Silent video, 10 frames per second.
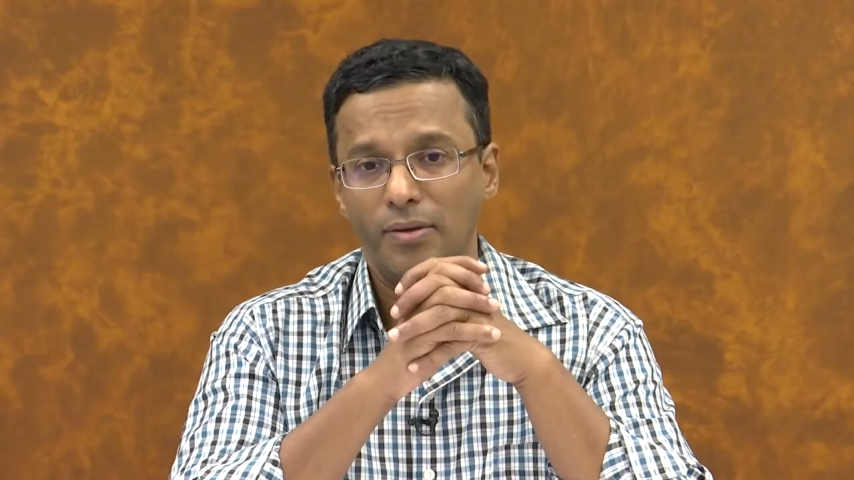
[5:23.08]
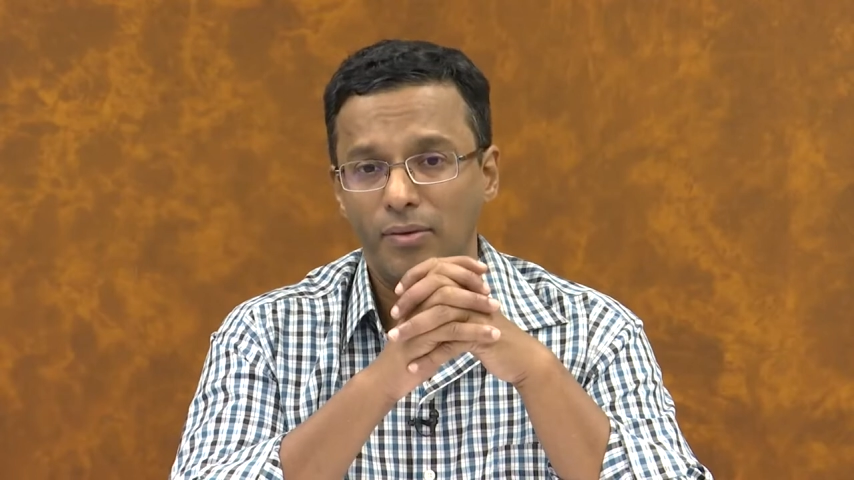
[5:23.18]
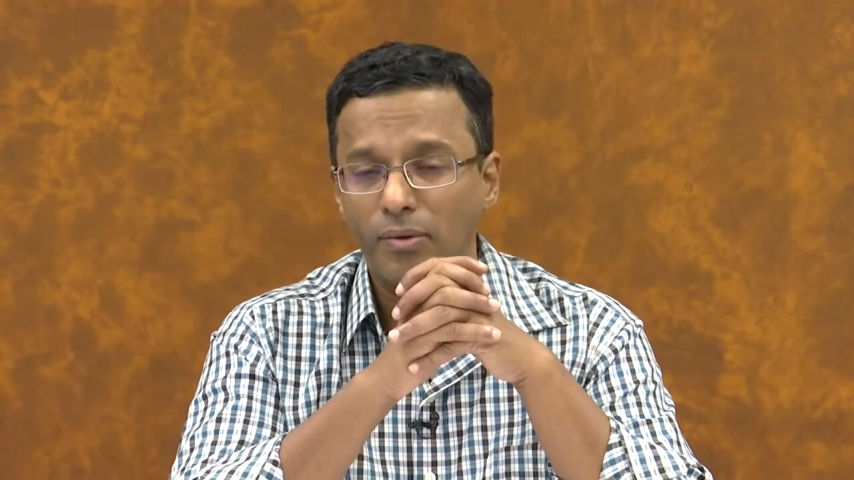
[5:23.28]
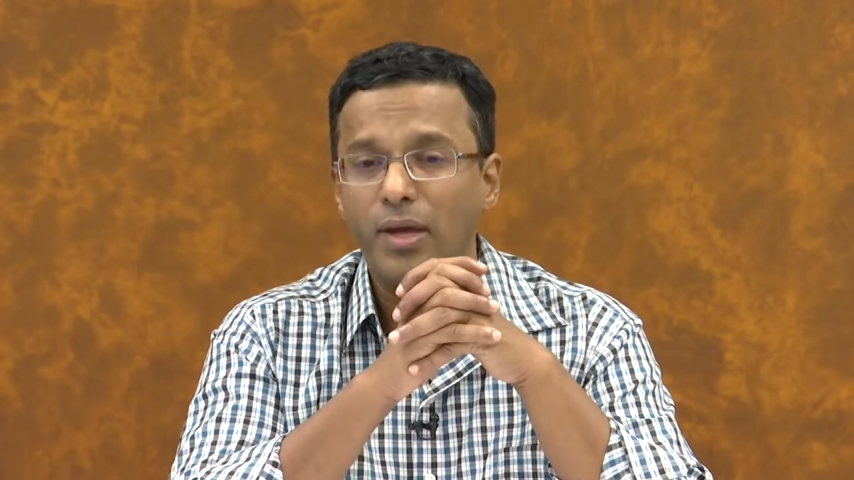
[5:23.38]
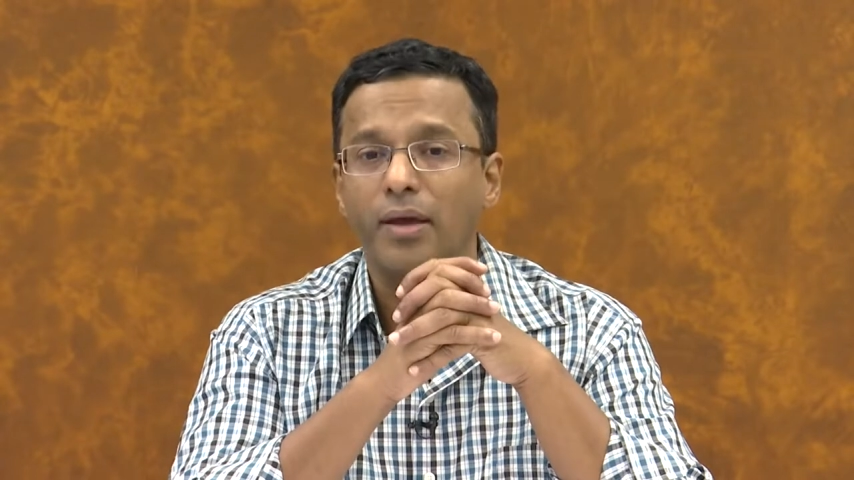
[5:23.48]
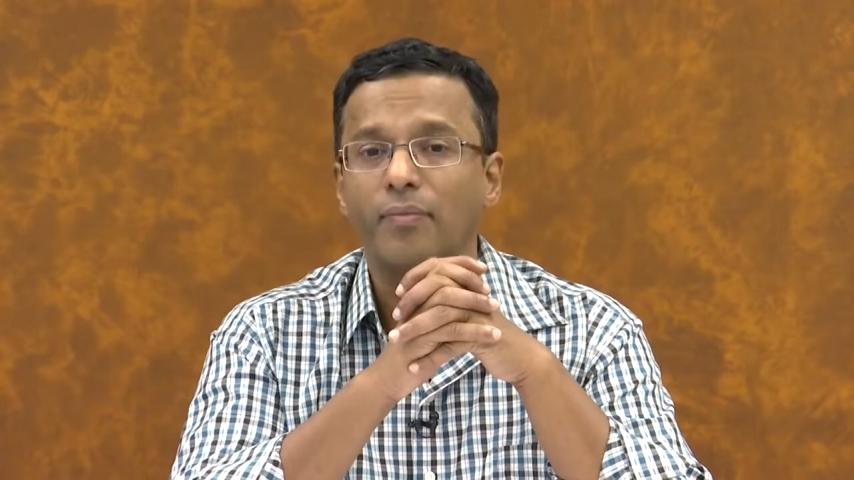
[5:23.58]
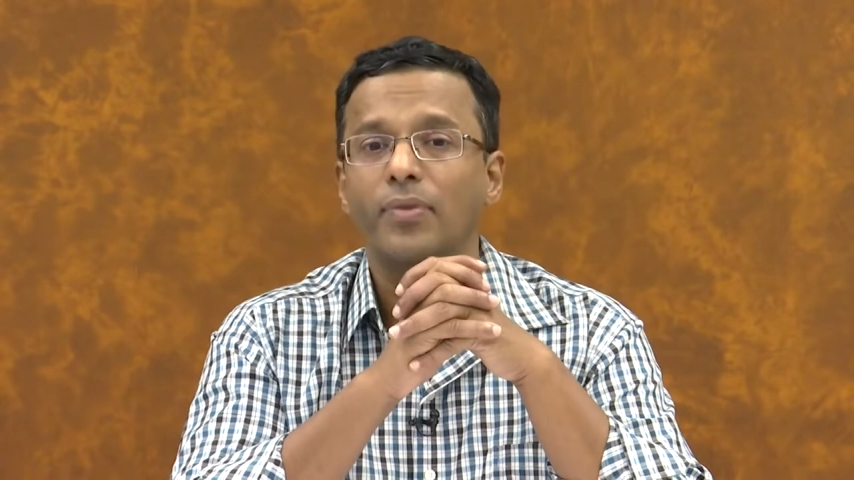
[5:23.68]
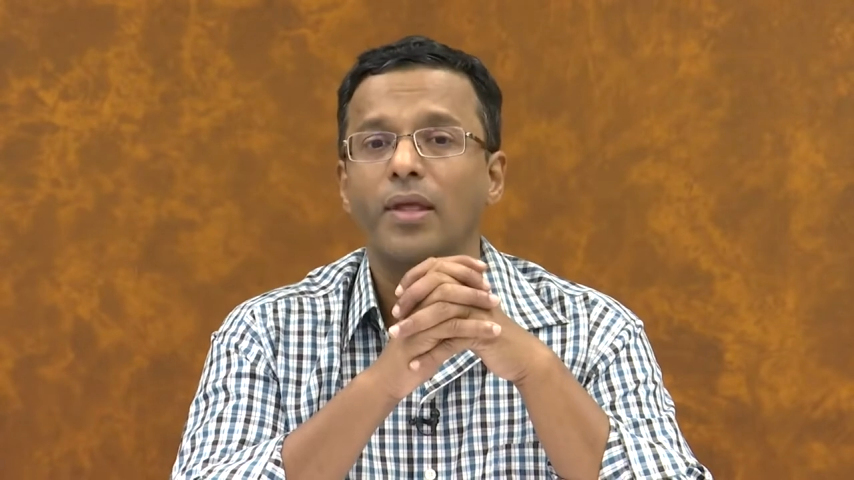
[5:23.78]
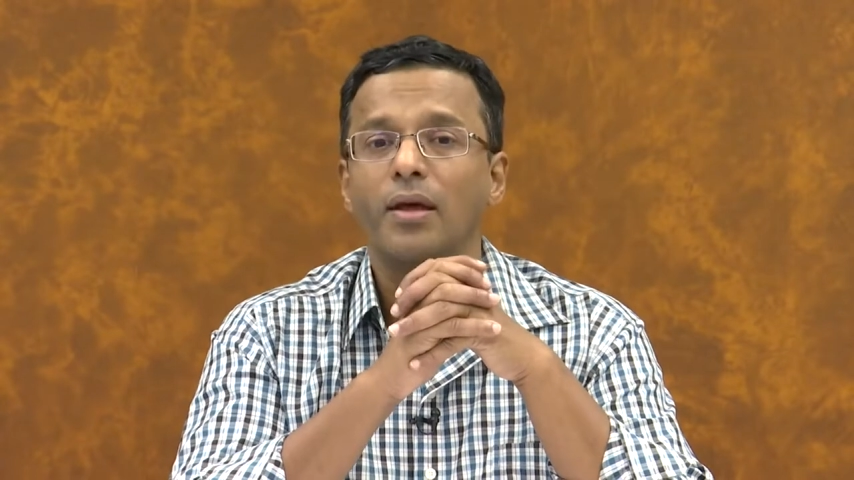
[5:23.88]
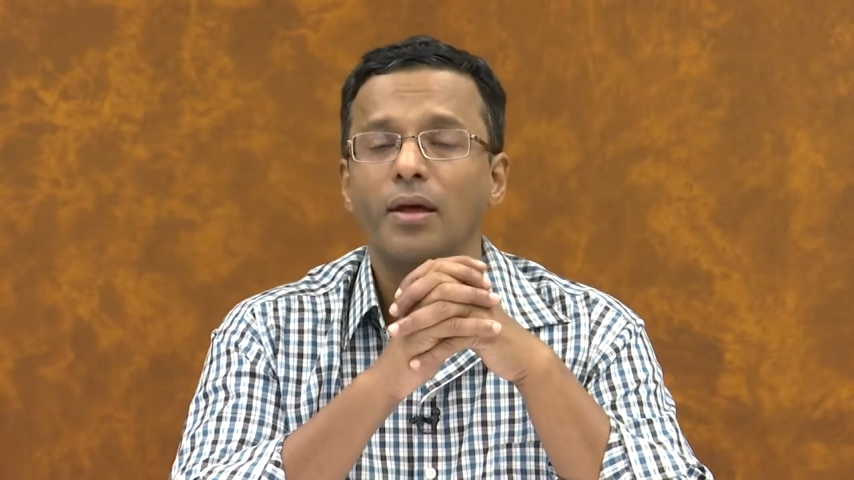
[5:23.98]
Okay.
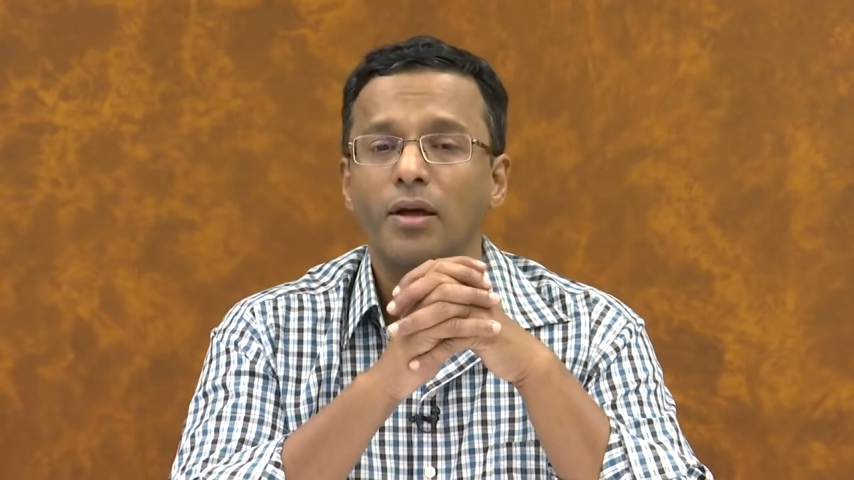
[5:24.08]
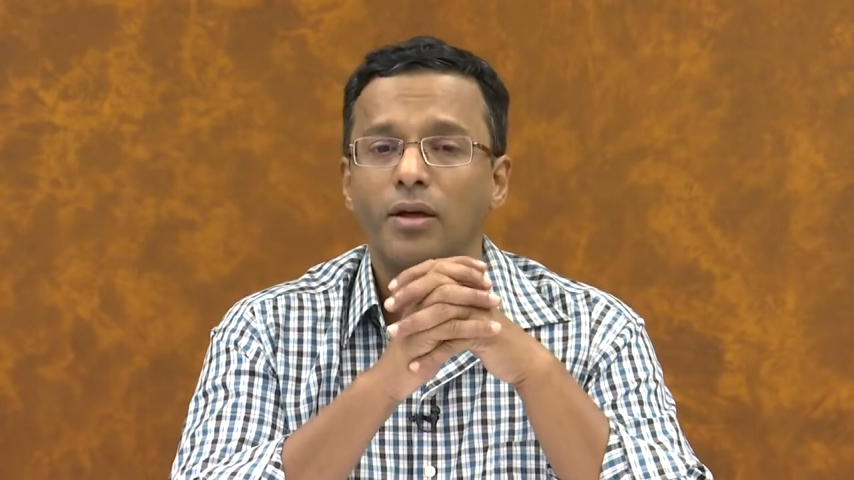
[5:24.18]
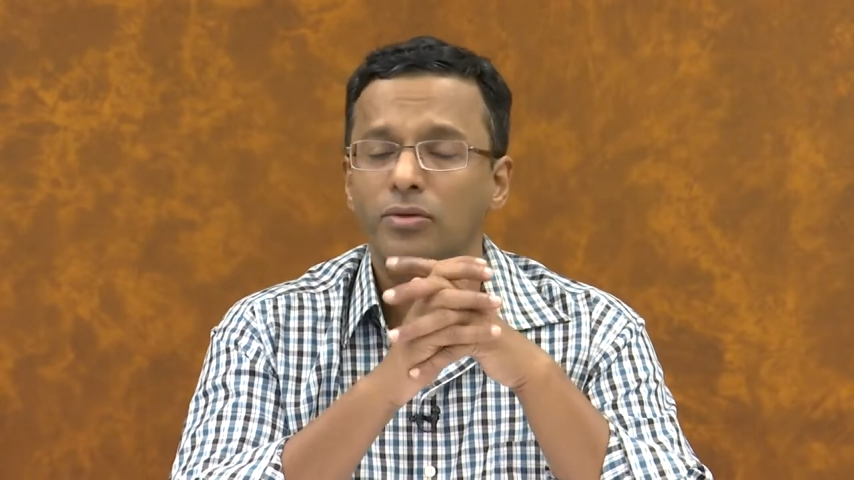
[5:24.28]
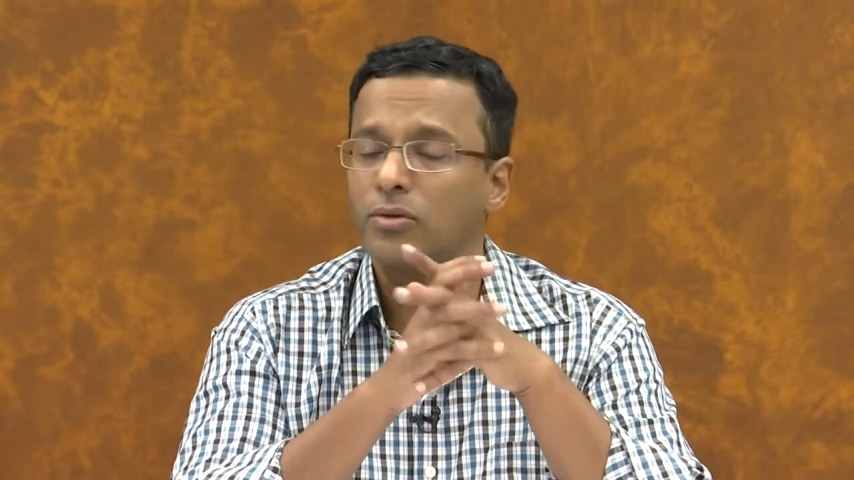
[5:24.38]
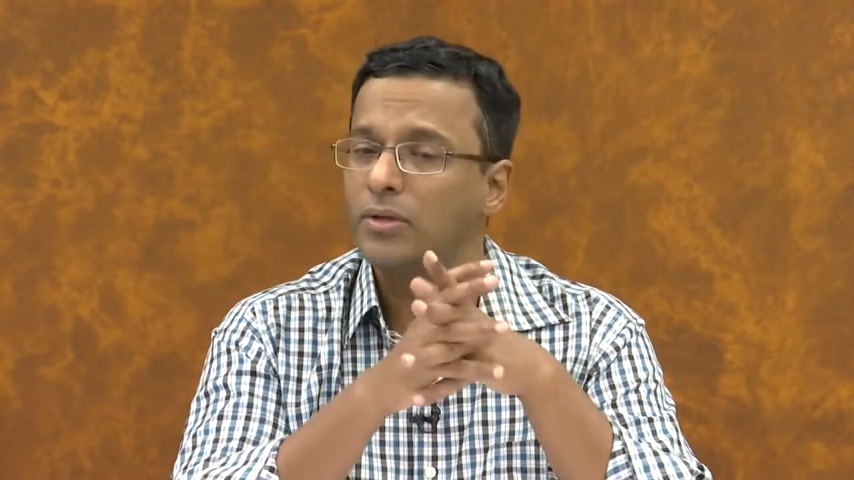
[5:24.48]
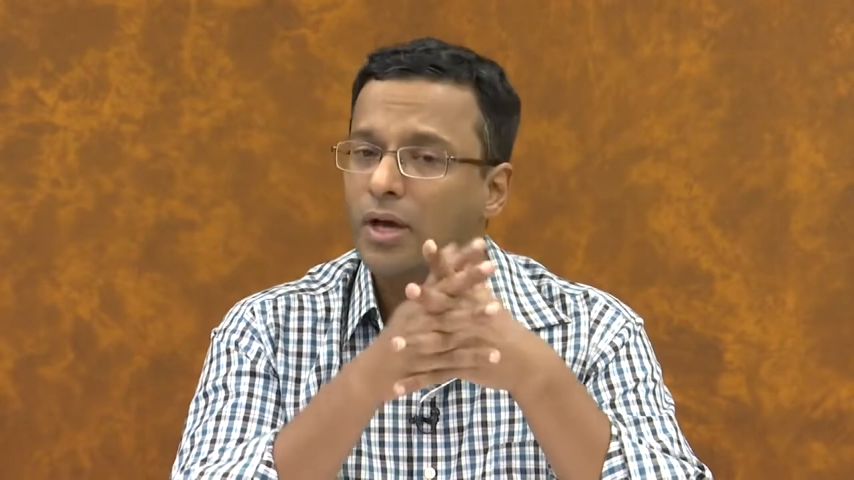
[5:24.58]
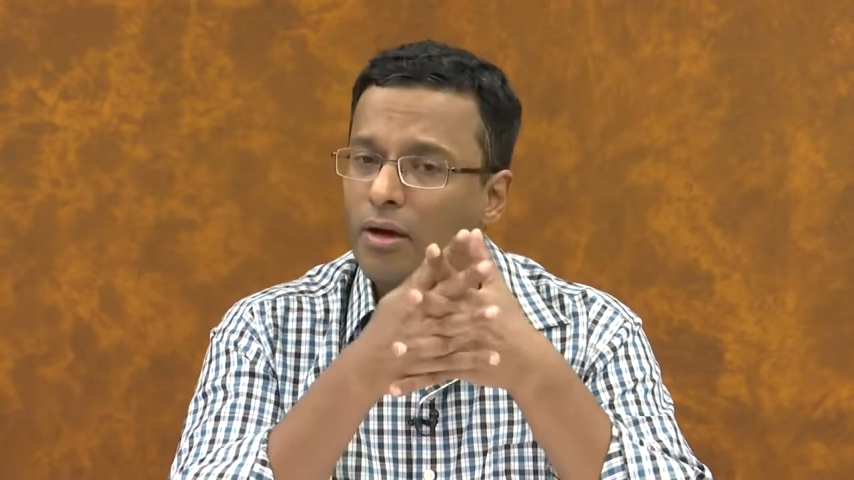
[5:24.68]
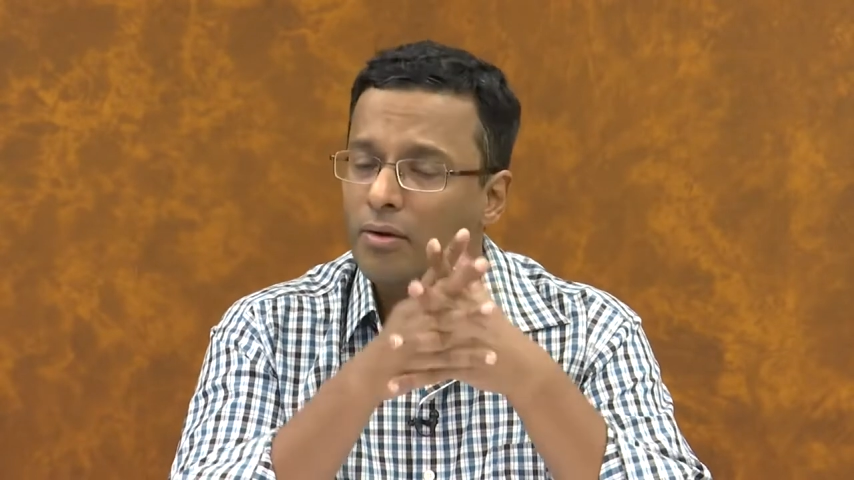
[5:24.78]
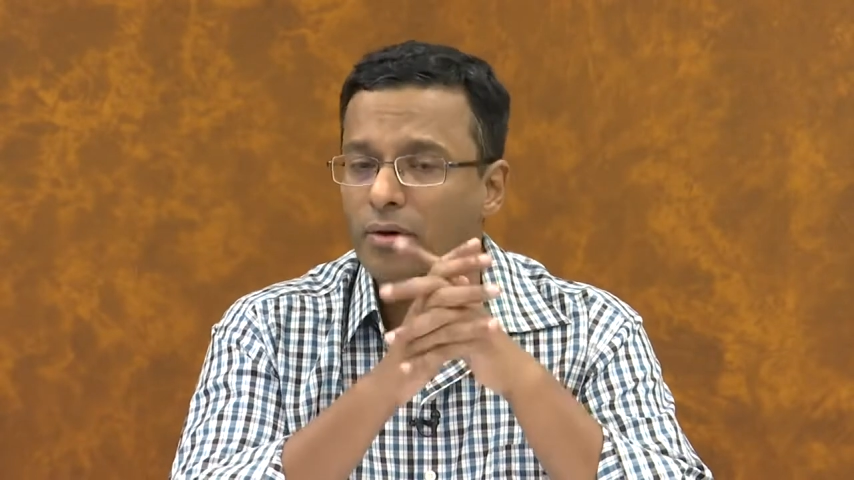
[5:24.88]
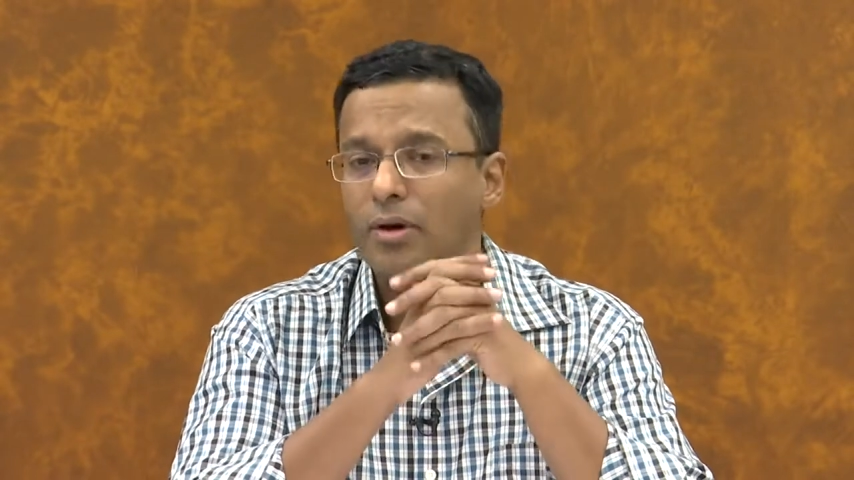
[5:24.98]
So
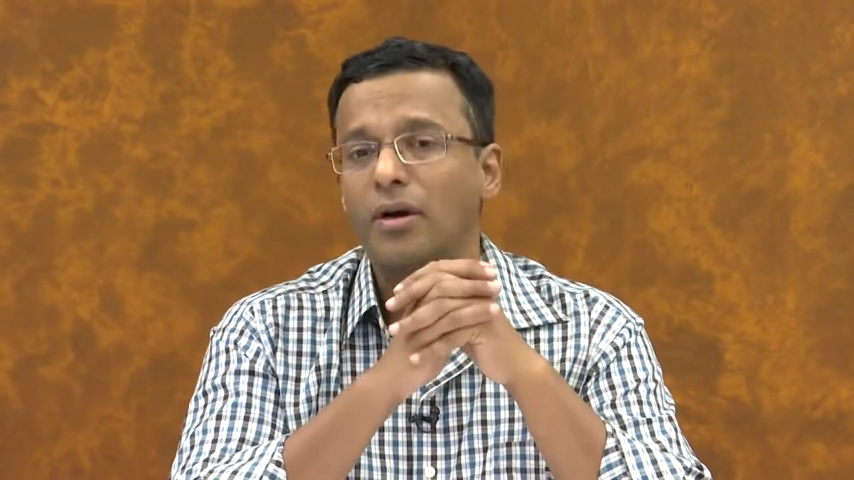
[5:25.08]
now